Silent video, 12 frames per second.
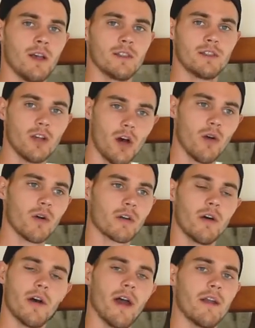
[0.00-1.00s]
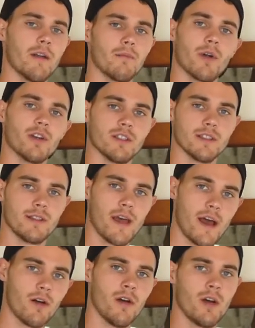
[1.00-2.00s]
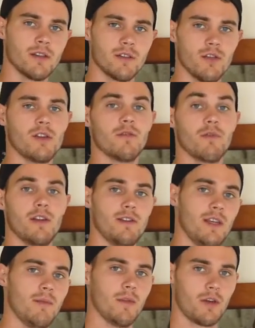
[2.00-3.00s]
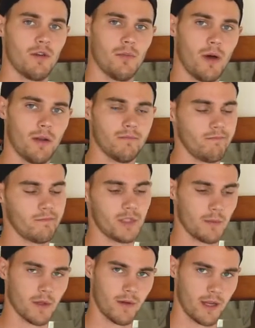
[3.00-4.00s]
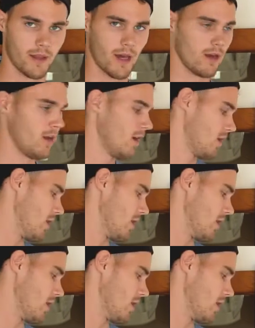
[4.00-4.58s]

So go ahead and purchase now so you can redeem the coupon, something like that.